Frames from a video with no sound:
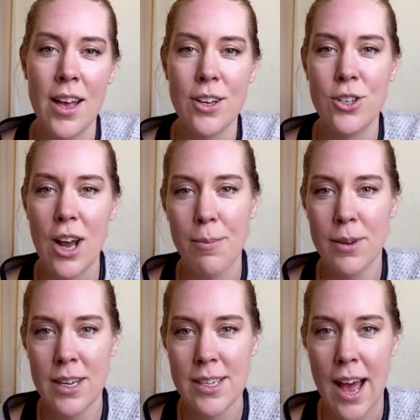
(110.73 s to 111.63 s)

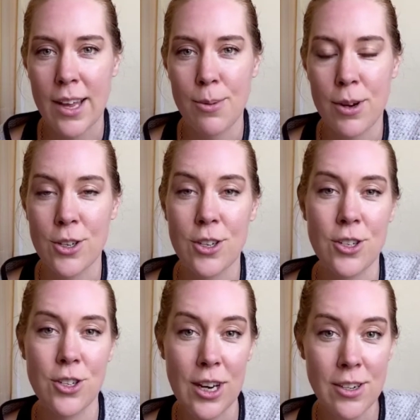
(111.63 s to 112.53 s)
Japanese acupuncture is
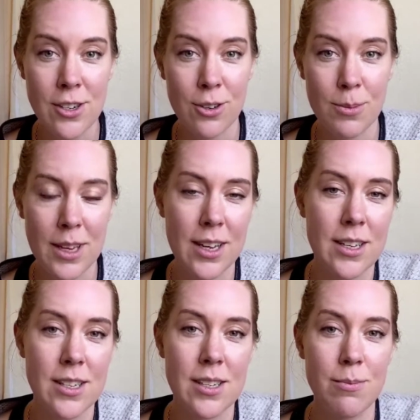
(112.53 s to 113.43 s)
gentle
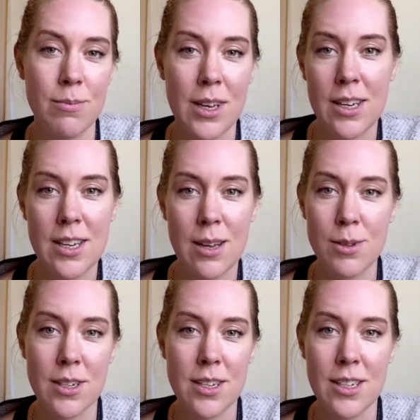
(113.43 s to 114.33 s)
because many times
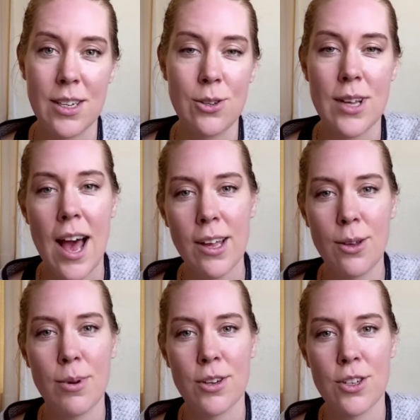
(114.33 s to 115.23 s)
it doesn't use
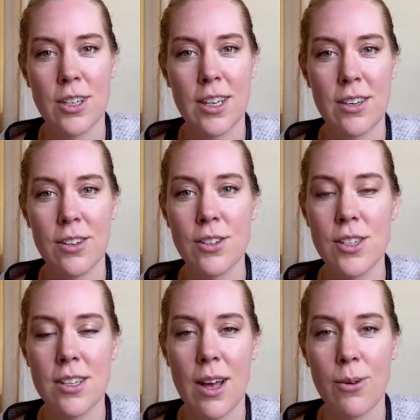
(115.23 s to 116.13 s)
acupuncture needles
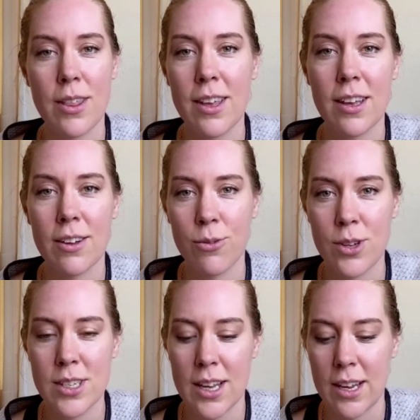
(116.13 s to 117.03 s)
that we think of,
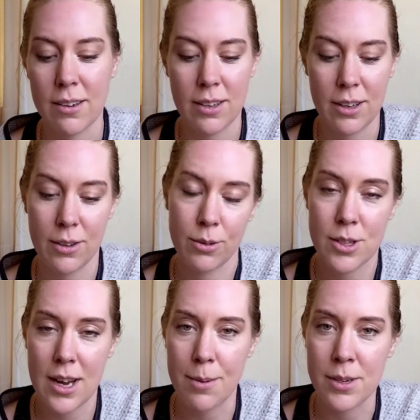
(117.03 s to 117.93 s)
ones that you
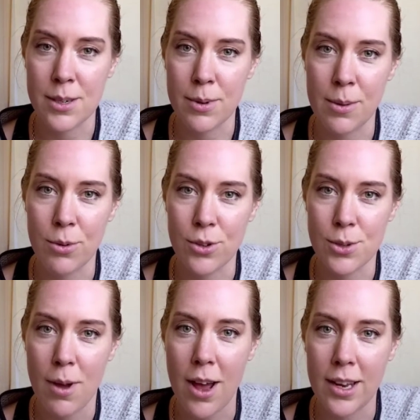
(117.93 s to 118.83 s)
stab into people's
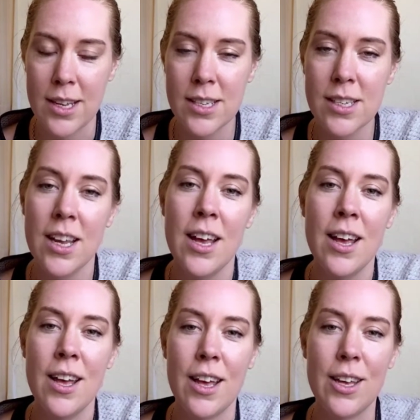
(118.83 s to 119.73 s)
bodies.
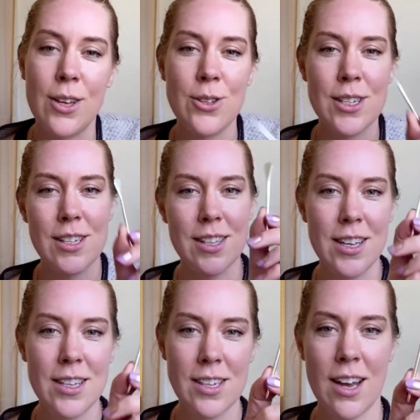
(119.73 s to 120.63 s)
It uses
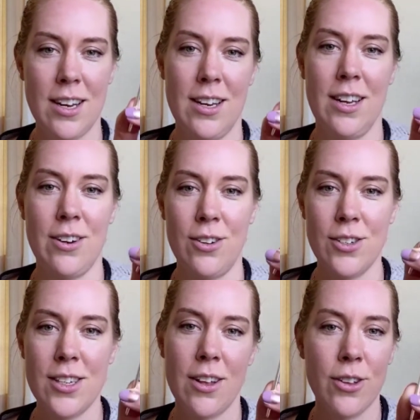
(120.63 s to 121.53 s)
these kind of
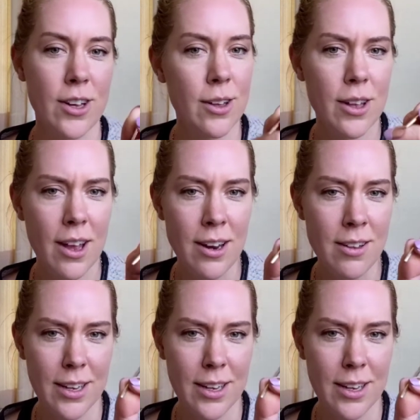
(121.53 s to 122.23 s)
needles that look kind of like